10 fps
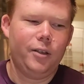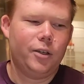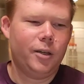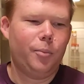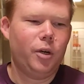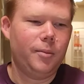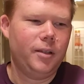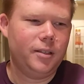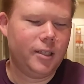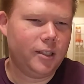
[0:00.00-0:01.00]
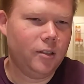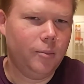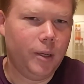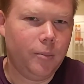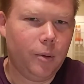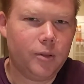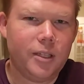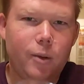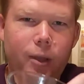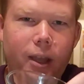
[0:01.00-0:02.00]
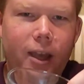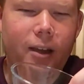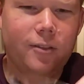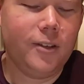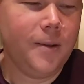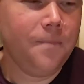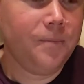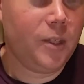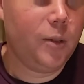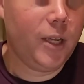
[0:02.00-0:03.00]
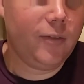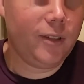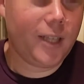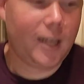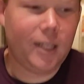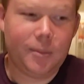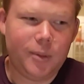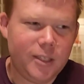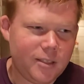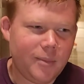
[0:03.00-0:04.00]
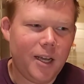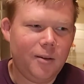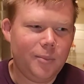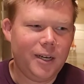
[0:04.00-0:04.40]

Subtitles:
You couldn't put them in these like little bit bowls that we have. You'd have to kind of like place them out.